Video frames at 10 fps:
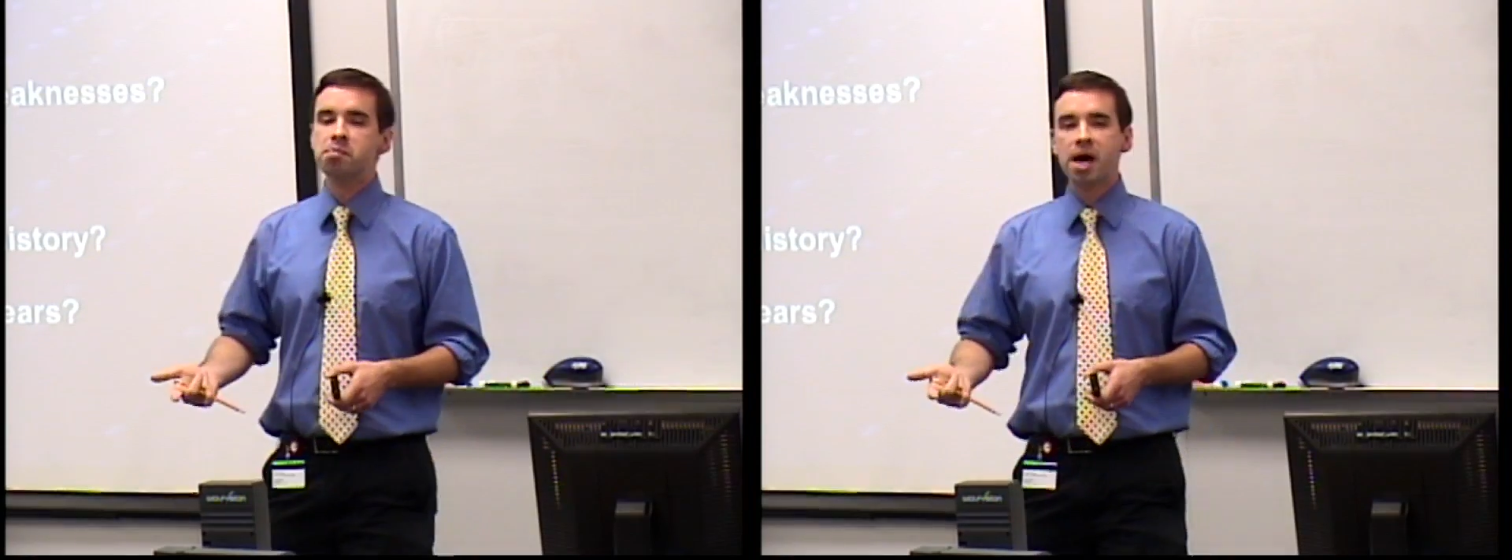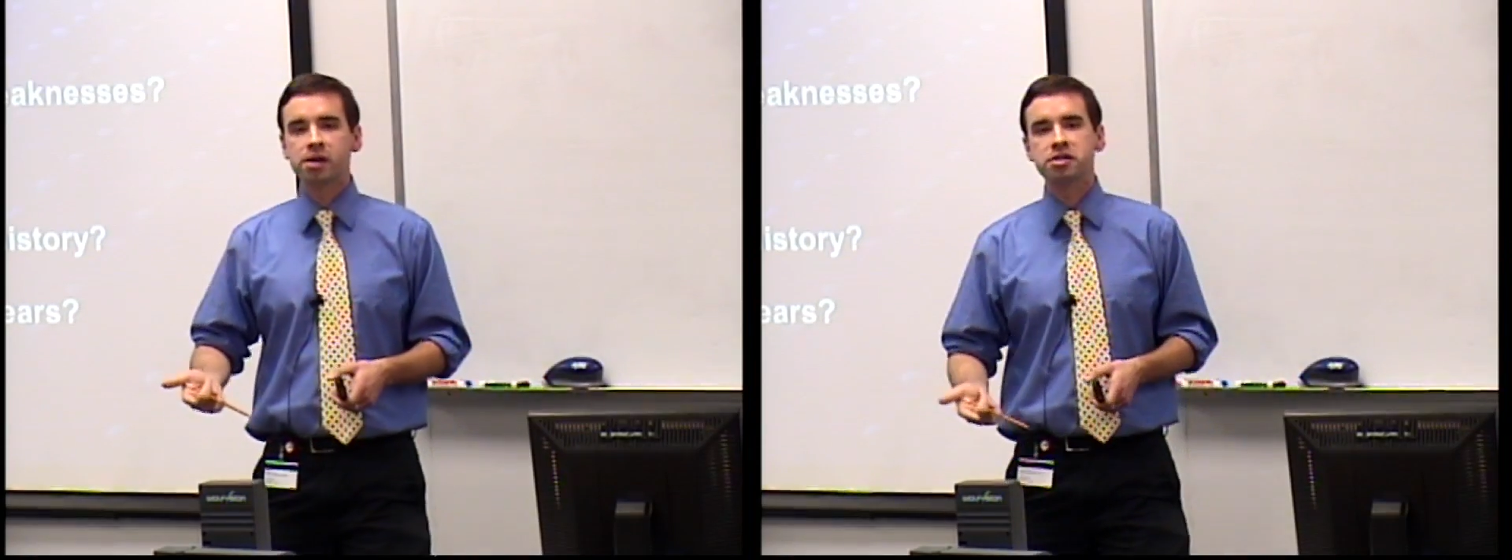
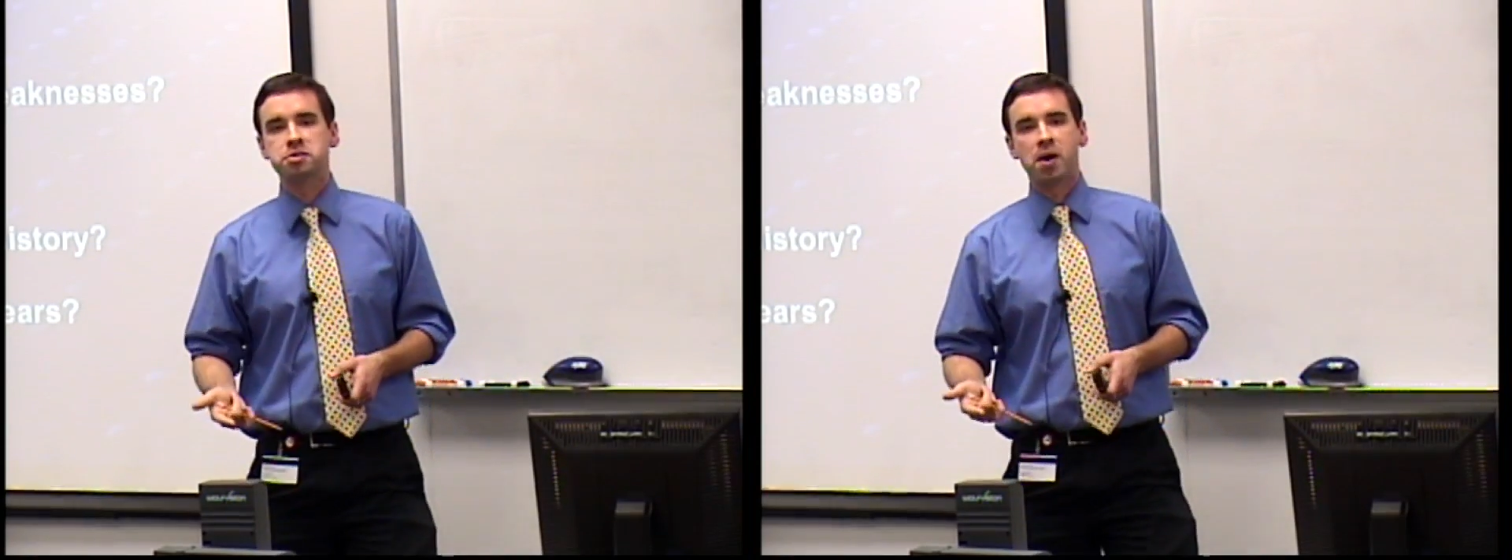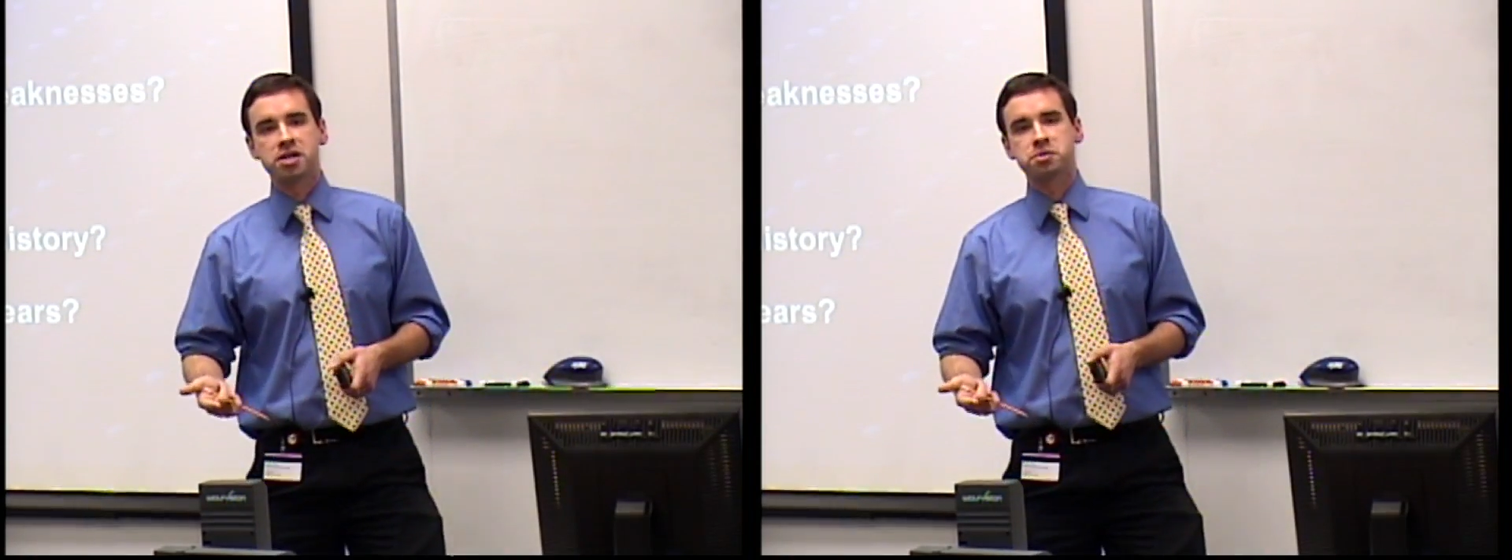medically
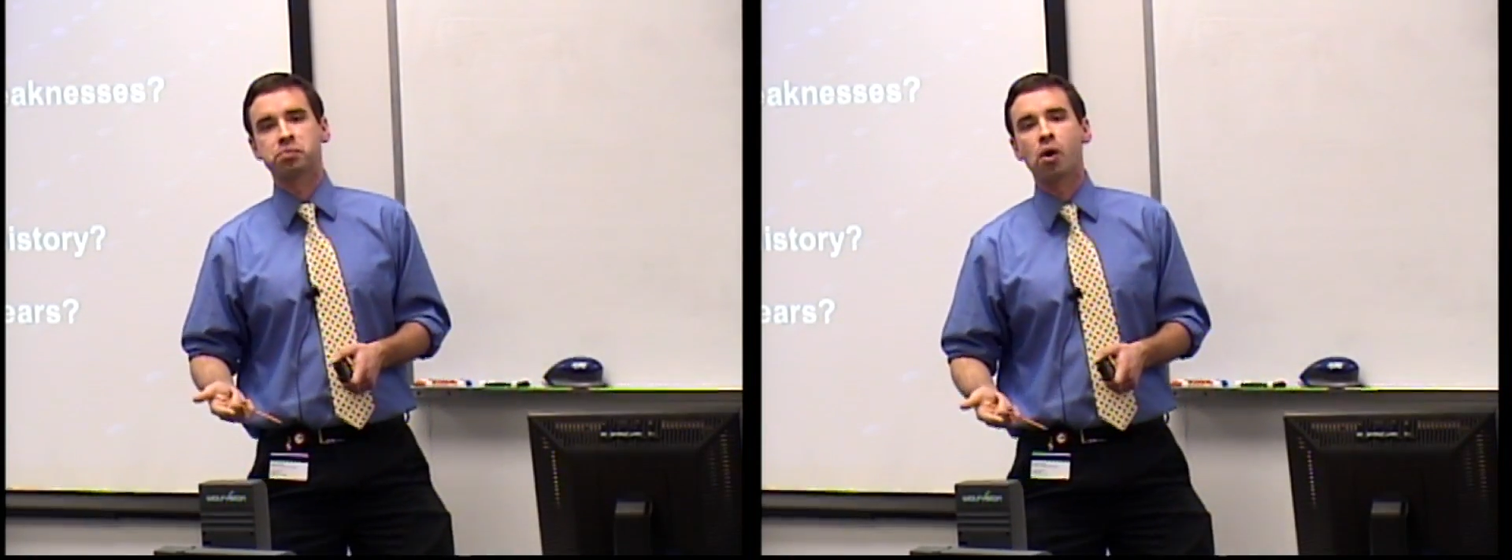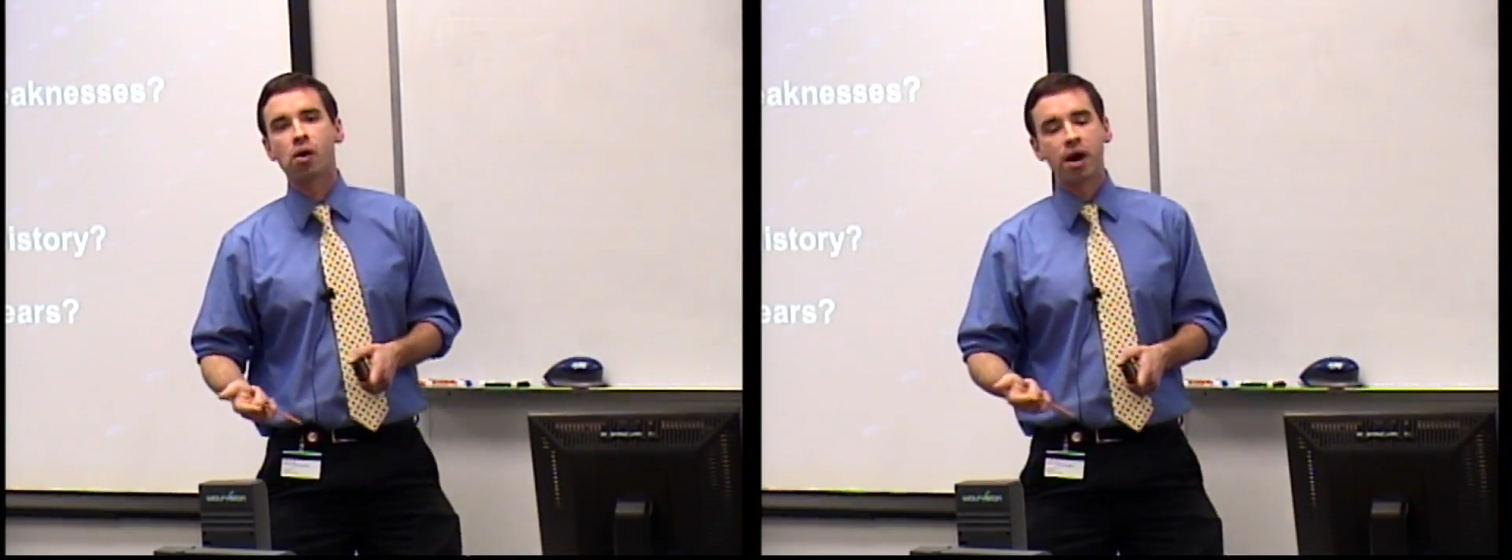sponsored
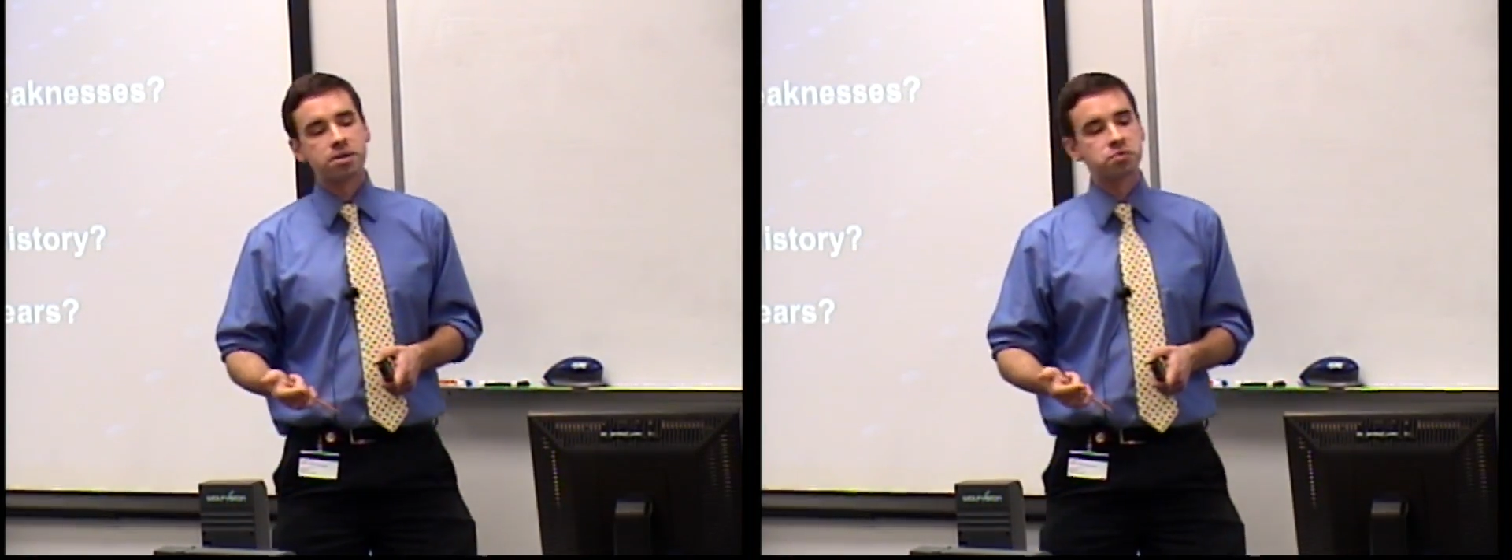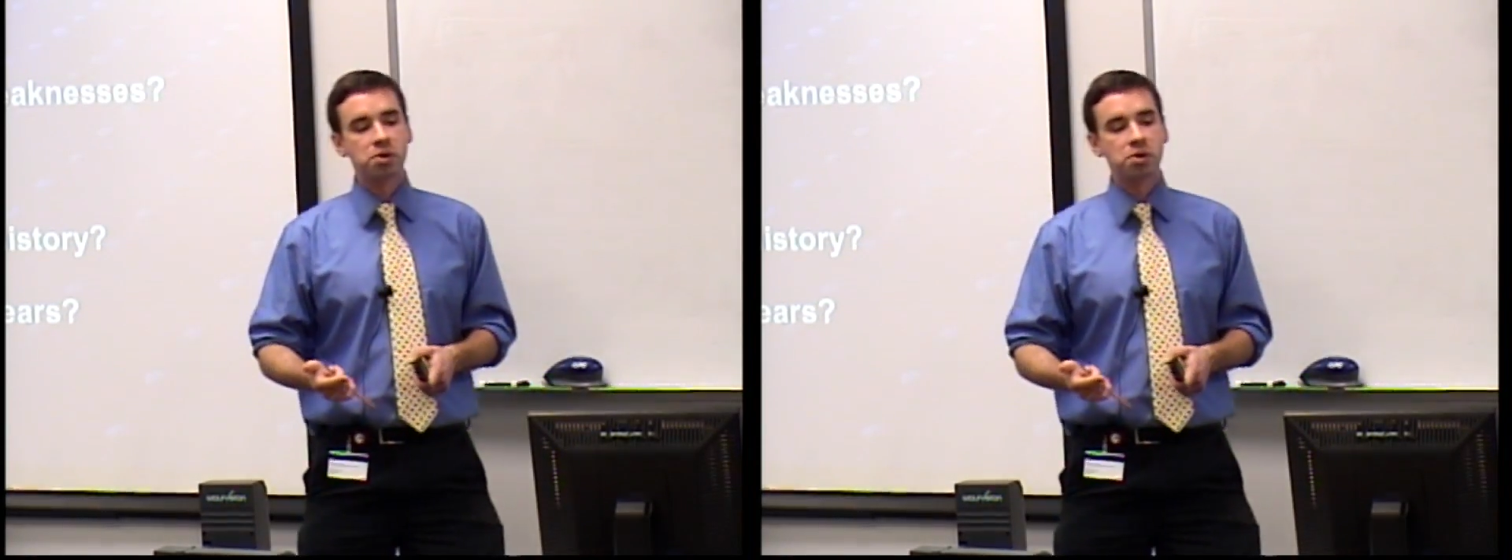programs,